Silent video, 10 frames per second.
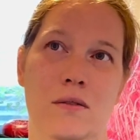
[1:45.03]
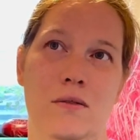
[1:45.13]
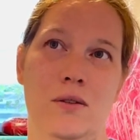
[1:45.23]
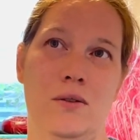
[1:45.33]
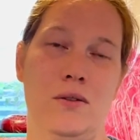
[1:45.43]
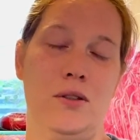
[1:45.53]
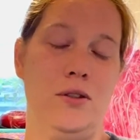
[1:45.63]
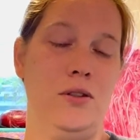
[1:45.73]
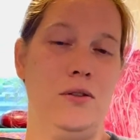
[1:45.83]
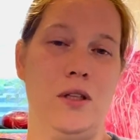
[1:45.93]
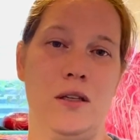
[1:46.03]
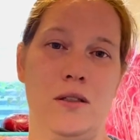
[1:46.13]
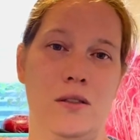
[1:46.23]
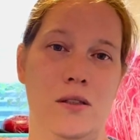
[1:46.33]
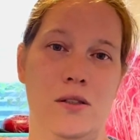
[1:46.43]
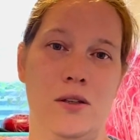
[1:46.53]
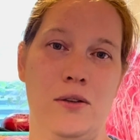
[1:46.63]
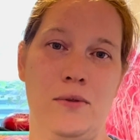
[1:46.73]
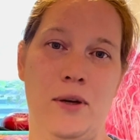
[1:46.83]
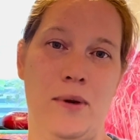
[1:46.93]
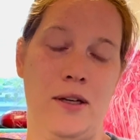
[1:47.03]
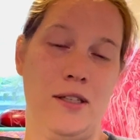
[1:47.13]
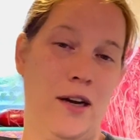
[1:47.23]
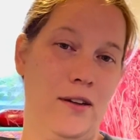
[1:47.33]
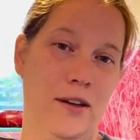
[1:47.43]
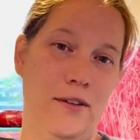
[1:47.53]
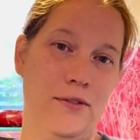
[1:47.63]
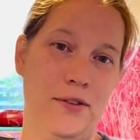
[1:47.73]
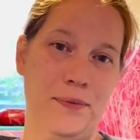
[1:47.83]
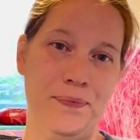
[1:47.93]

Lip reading: told to do things a certain way my entire life.